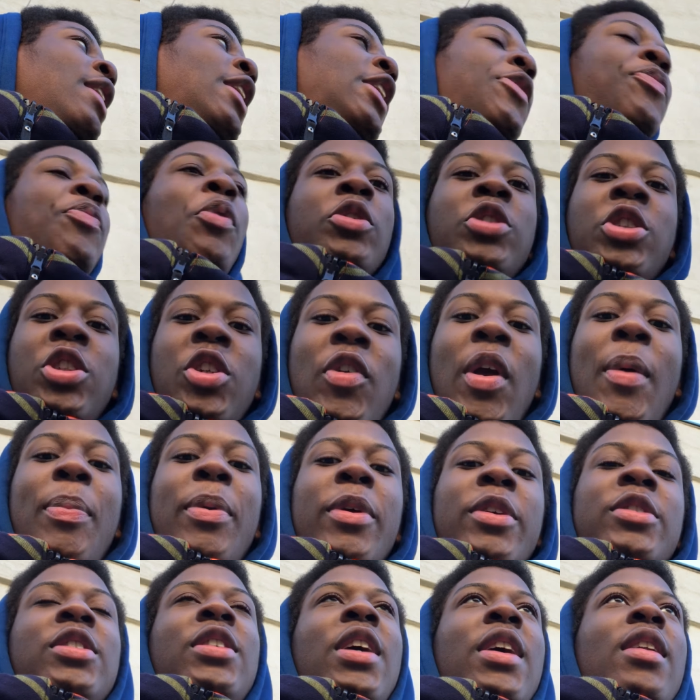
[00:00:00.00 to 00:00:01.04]
is supposed to
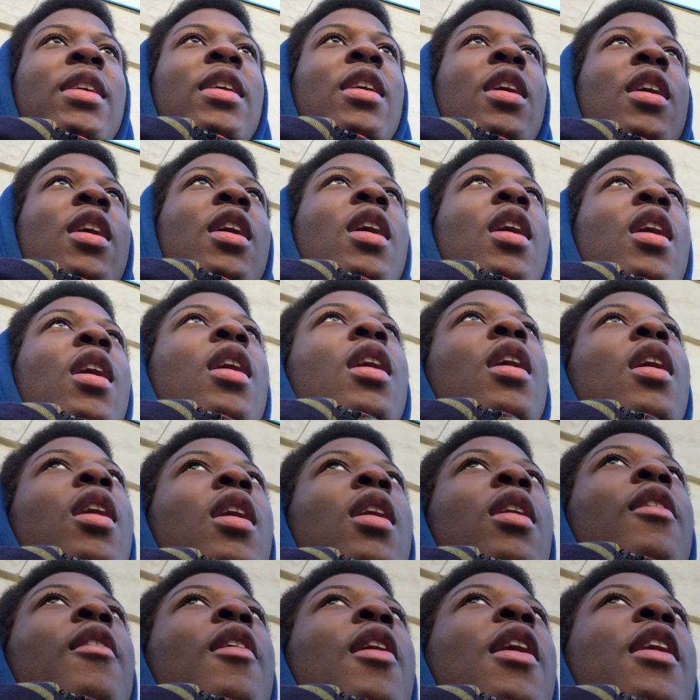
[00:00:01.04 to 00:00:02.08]
represent
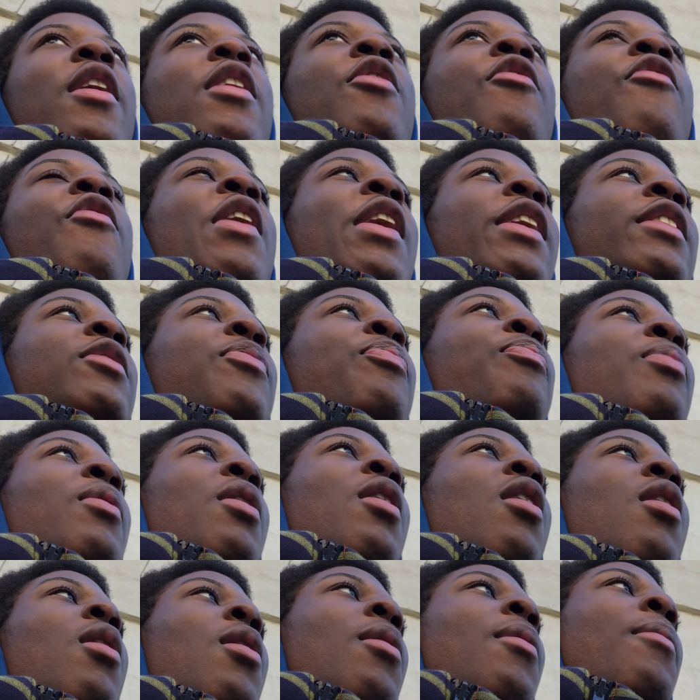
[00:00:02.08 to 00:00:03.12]
a erect
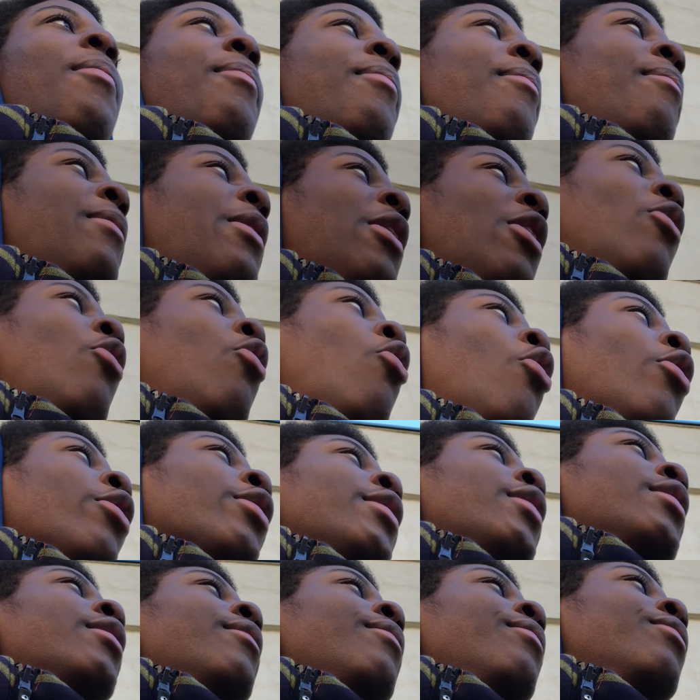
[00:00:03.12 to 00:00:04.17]
um, male
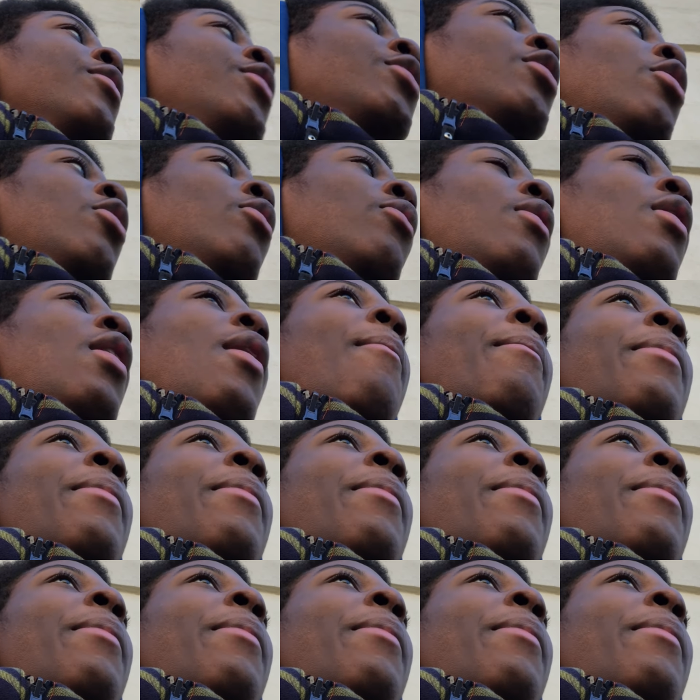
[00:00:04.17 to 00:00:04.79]
organ. You know, a